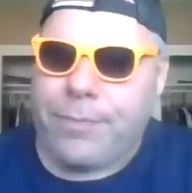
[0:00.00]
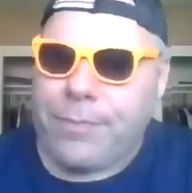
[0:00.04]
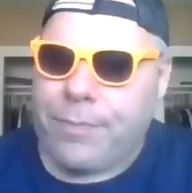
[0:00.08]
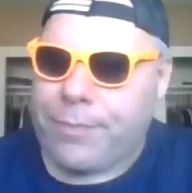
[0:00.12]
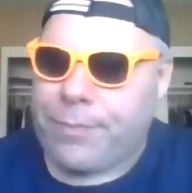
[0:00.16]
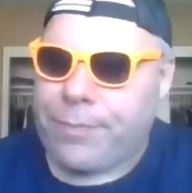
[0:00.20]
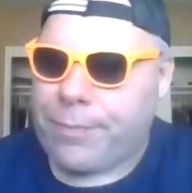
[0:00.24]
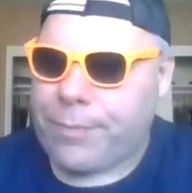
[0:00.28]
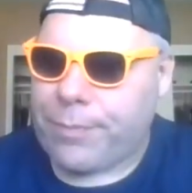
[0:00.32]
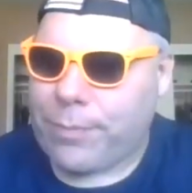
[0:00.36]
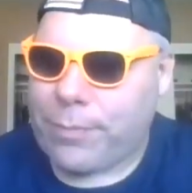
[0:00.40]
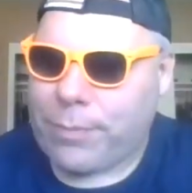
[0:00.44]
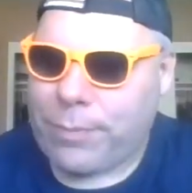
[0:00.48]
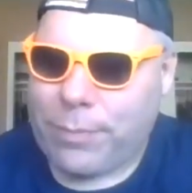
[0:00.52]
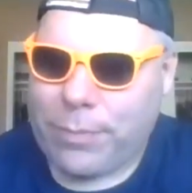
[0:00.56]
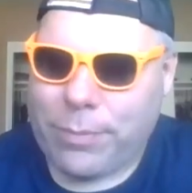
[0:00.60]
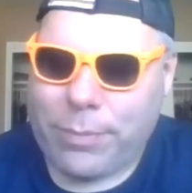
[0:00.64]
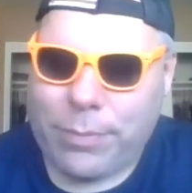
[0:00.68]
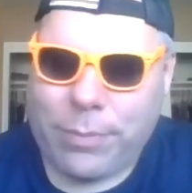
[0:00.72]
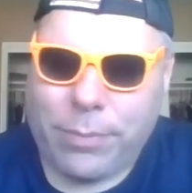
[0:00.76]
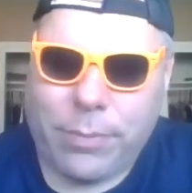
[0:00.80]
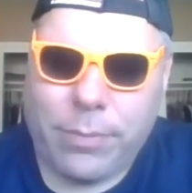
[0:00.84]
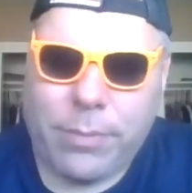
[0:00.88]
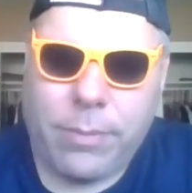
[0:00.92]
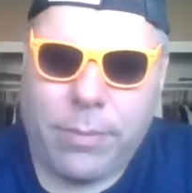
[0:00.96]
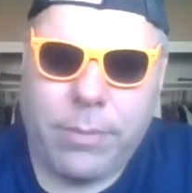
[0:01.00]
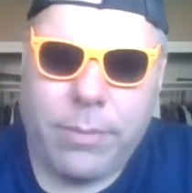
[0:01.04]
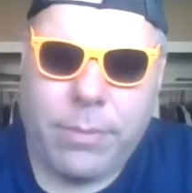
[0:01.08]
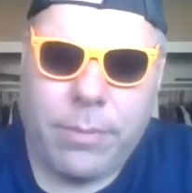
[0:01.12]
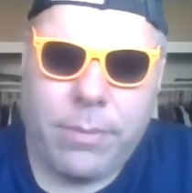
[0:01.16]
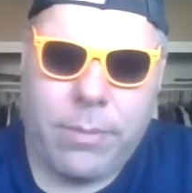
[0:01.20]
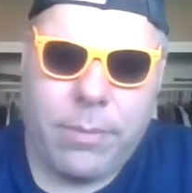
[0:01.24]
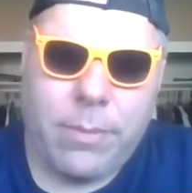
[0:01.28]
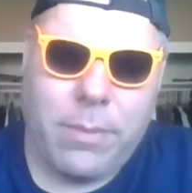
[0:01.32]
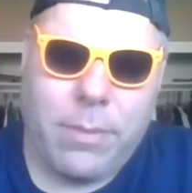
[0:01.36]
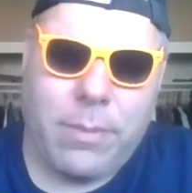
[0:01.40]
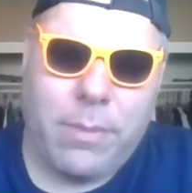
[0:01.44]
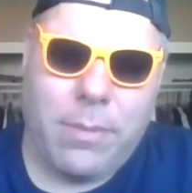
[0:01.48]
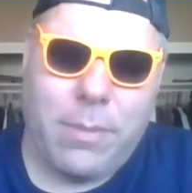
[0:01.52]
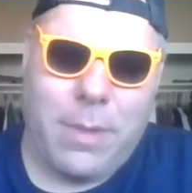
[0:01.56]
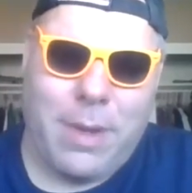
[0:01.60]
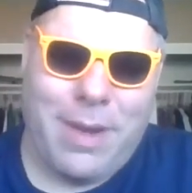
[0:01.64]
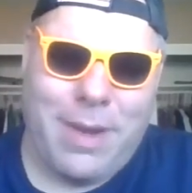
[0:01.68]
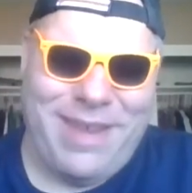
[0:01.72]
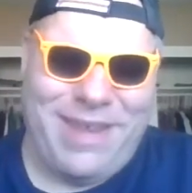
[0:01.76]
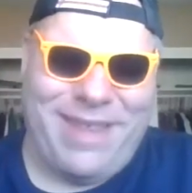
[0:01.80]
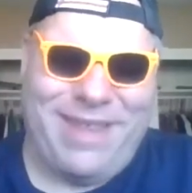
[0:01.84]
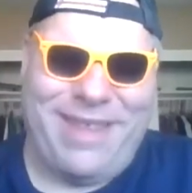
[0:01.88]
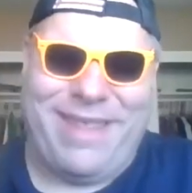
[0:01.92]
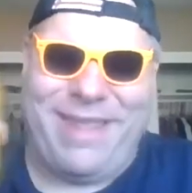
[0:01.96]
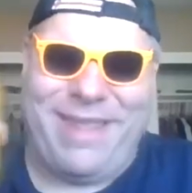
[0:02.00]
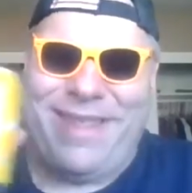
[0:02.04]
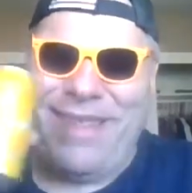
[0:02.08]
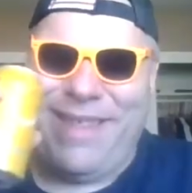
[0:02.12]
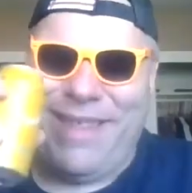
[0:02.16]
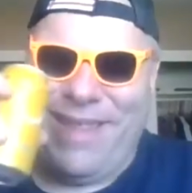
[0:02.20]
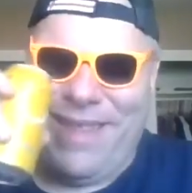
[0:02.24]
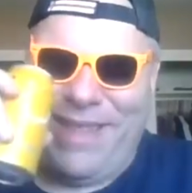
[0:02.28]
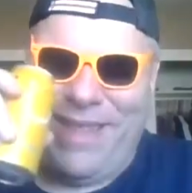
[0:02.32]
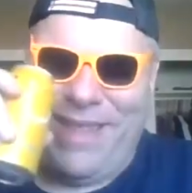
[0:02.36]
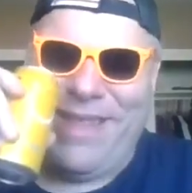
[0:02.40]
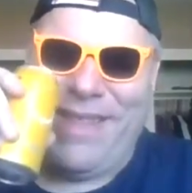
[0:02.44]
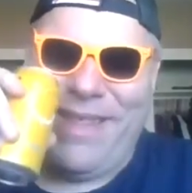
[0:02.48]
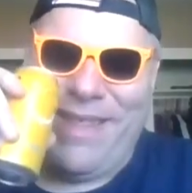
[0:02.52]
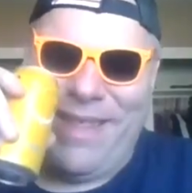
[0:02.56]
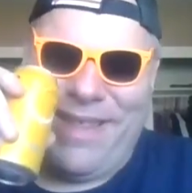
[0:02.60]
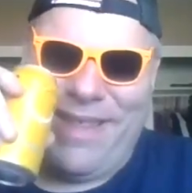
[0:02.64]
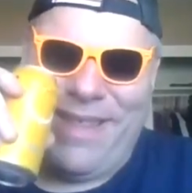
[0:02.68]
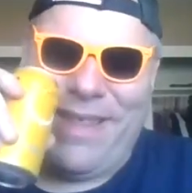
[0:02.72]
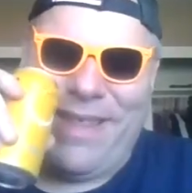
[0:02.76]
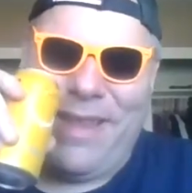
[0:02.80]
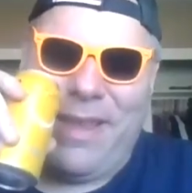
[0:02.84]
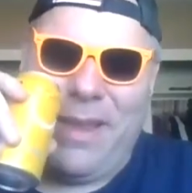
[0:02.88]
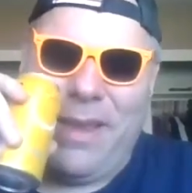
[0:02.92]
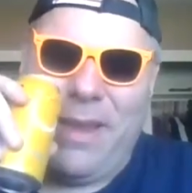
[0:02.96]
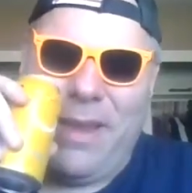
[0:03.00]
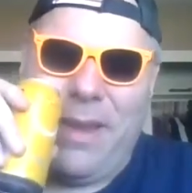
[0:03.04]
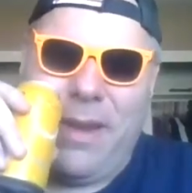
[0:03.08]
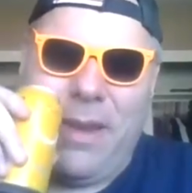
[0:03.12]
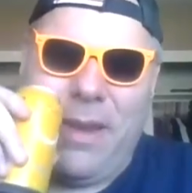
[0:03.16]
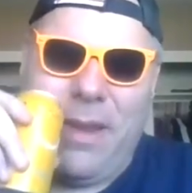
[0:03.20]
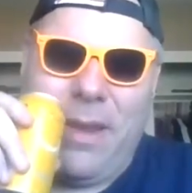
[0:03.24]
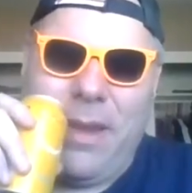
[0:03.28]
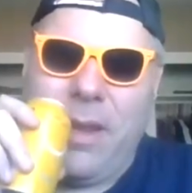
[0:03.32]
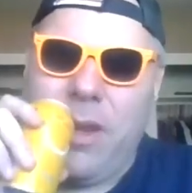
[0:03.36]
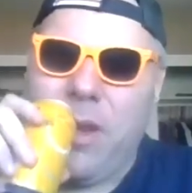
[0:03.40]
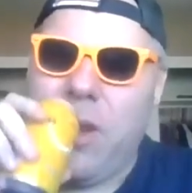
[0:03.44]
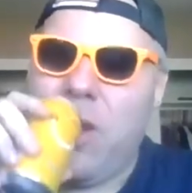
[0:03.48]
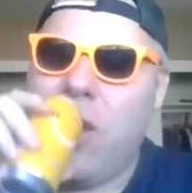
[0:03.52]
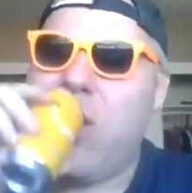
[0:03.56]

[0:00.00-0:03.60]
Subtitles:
This person isn't speaking.